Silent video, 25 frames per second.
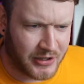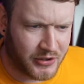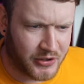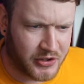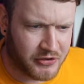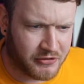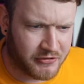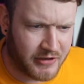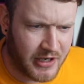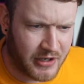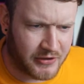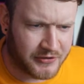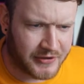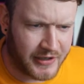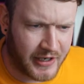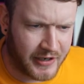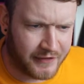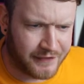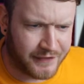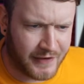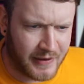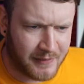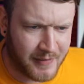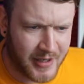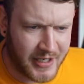look around. I
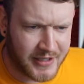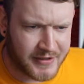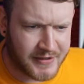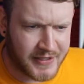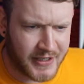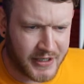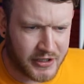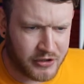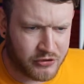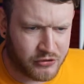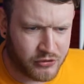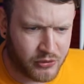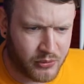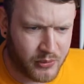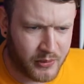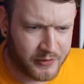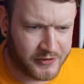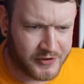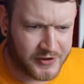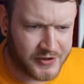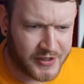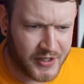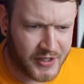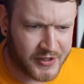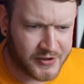find my entire crew of
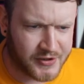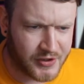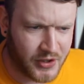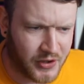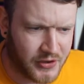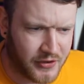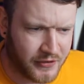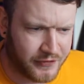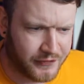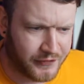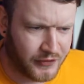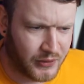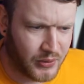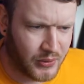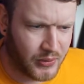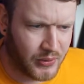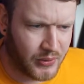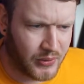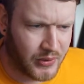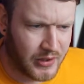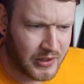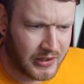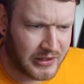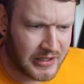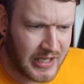6 on the
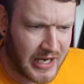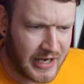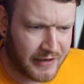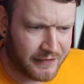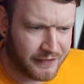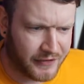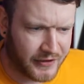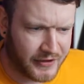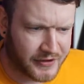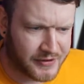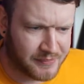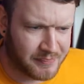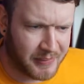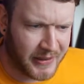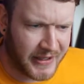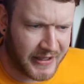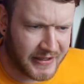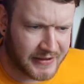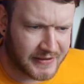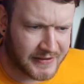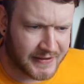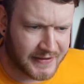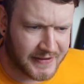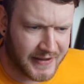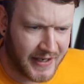floor, lifeless,
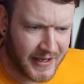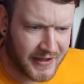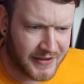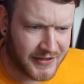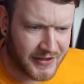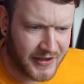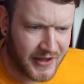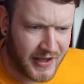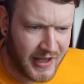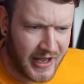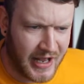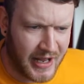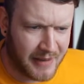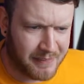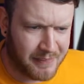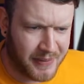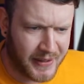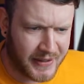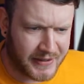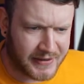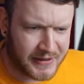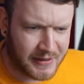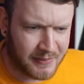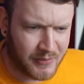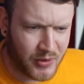beaten to death. I
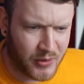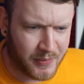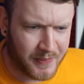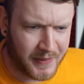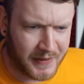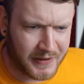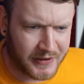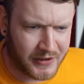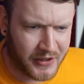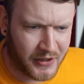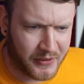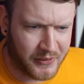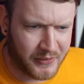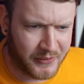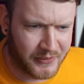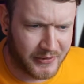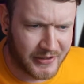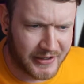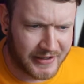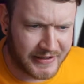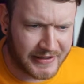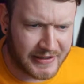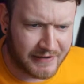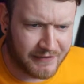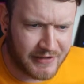pick them up and go
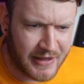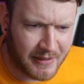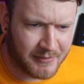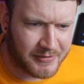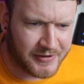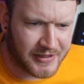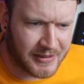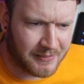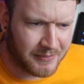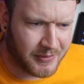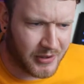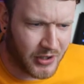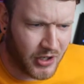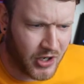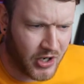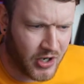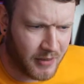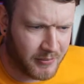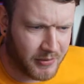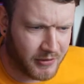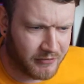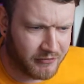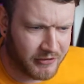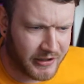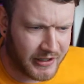give them
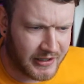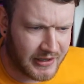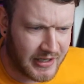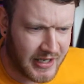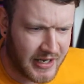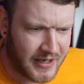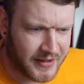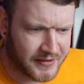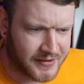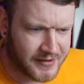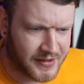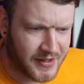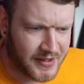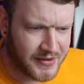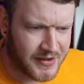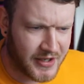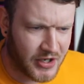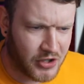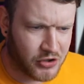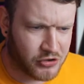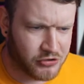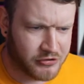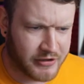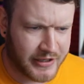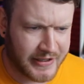CPR, but realize
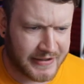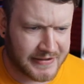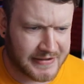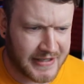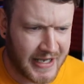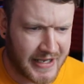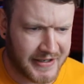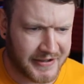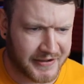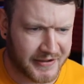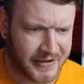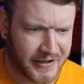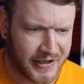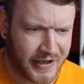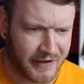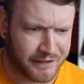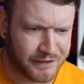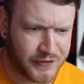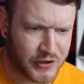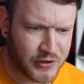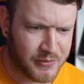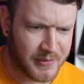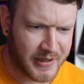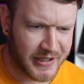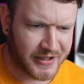they're already dead. A
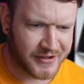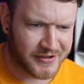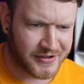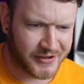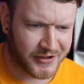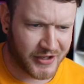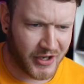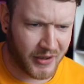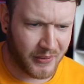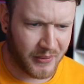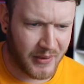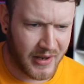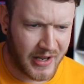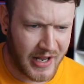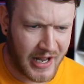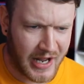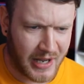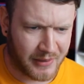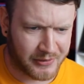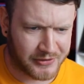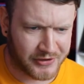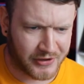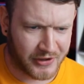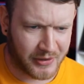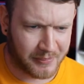few minutes ago,
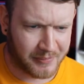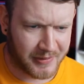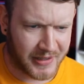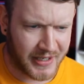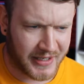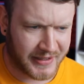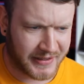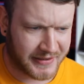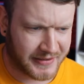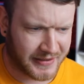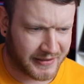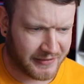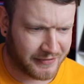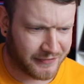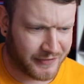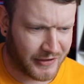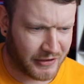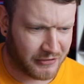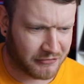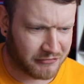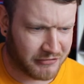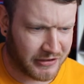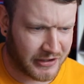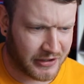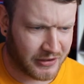I was on a planet that
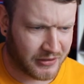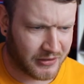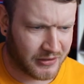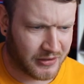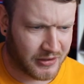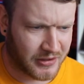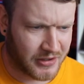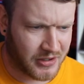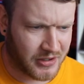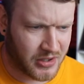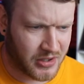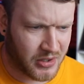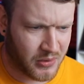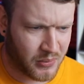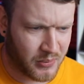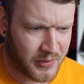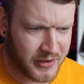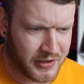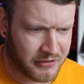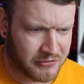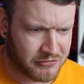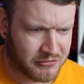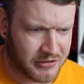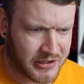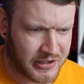felt real,
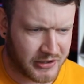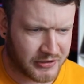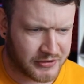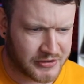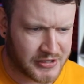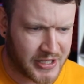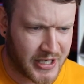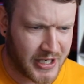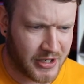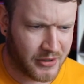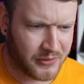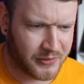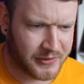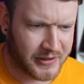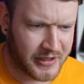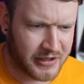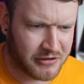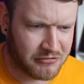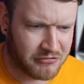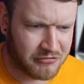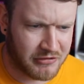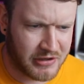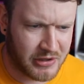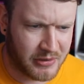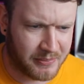with a real town and
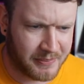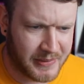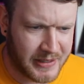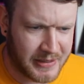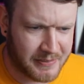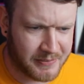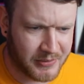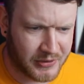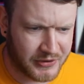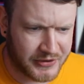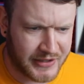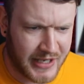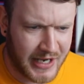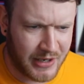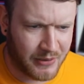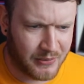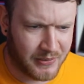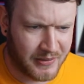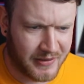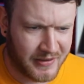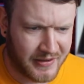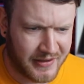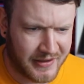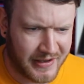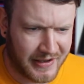a real people.
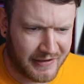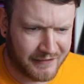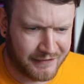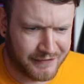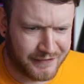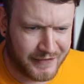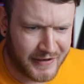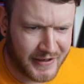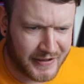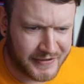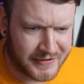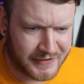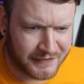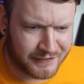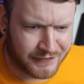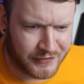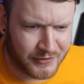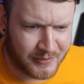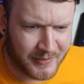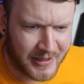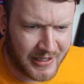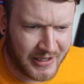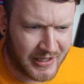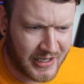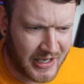Now, I'm fighting
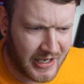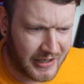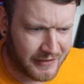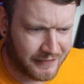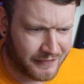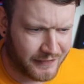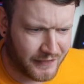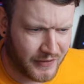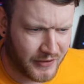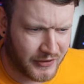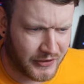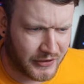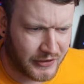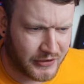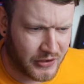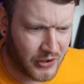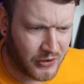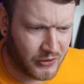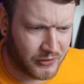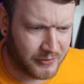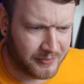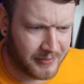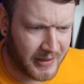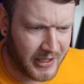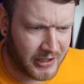for my life on a
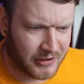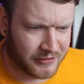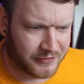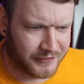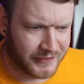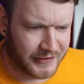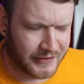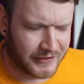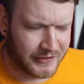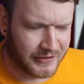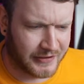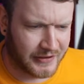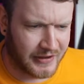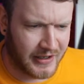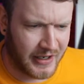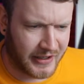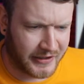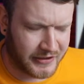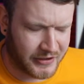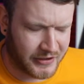cold battlefield. I